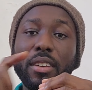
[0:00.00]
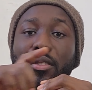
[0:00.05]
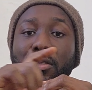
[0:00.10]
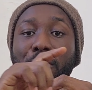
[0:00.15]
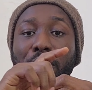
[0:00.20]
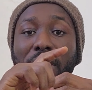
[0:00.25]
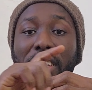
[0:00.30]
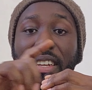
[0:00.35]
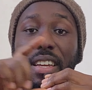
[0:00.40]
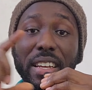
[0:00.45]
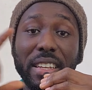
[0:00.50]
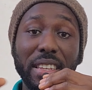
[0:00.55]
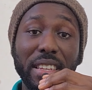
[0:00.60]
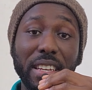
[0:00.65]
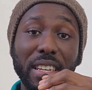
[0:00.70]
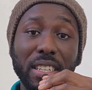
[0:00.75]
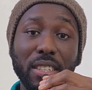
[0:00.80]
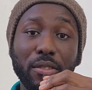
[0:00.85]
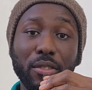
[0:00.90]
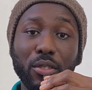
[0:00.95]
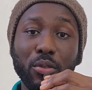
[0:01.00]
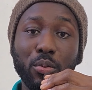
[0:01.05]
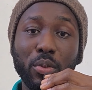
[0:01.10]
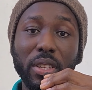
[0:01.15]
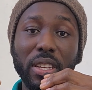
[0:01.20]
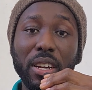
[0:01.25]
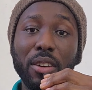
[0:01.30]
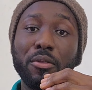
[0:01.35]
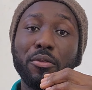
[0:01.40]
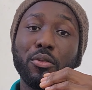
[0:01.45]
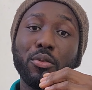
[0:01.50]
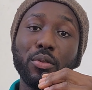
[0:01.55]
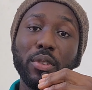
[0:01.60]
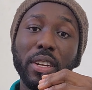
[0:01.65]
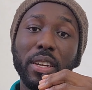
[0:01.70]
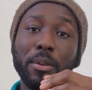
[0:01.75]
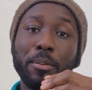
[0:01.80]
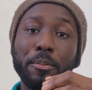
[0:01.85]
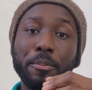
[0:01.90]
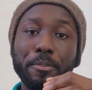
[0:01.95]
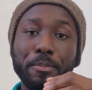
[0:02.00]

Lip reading: to fill in a text field with their full name.